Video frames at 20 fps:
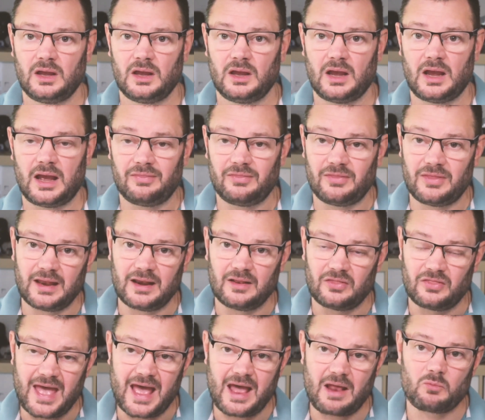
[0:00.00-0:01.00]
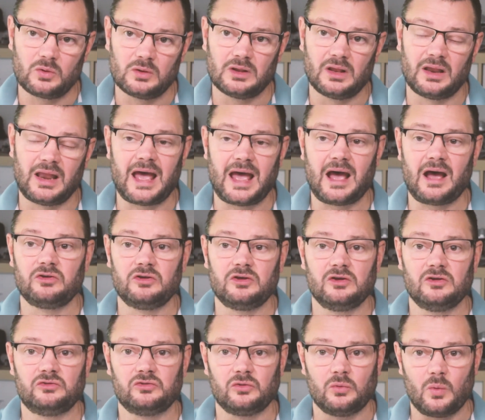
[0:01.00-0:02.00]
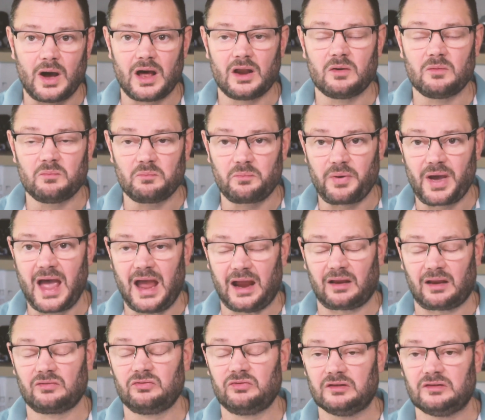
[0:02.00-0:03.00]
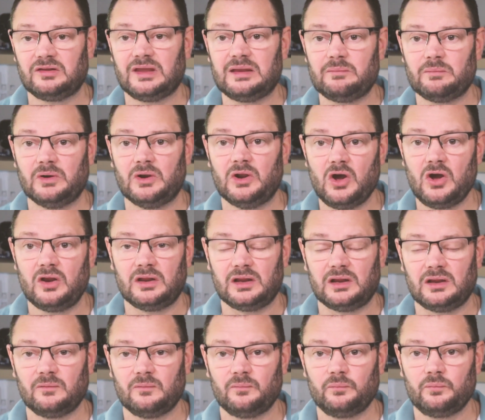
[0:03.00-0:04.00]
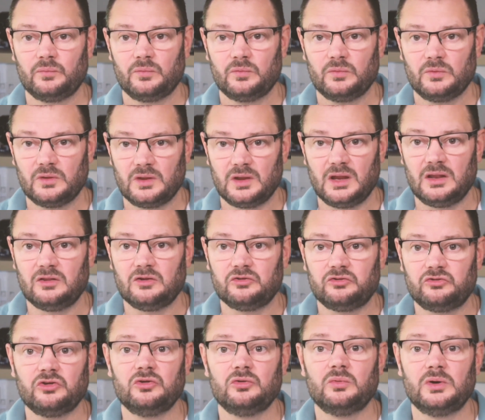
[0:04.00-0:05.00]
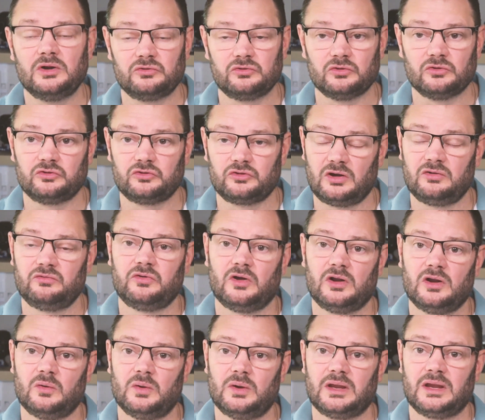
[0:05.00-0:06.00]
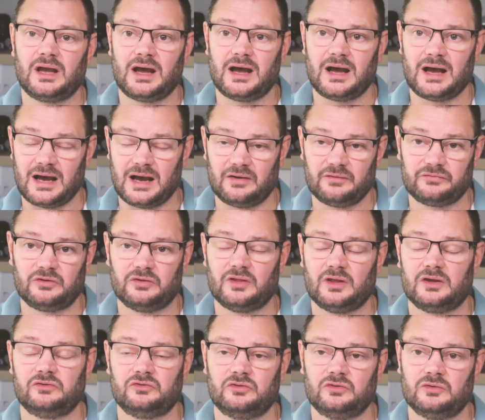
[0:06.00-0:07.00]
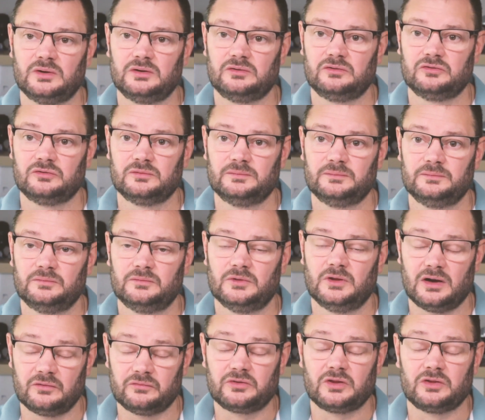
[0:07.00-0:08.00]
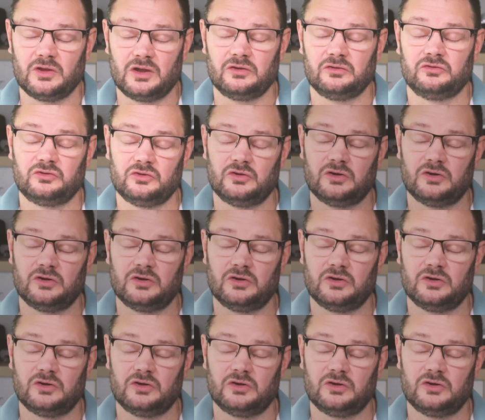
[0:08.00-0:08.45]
And then that will allow you to unpack the deep learning in the 2 weeks or so following after those 2 weeks, after those 2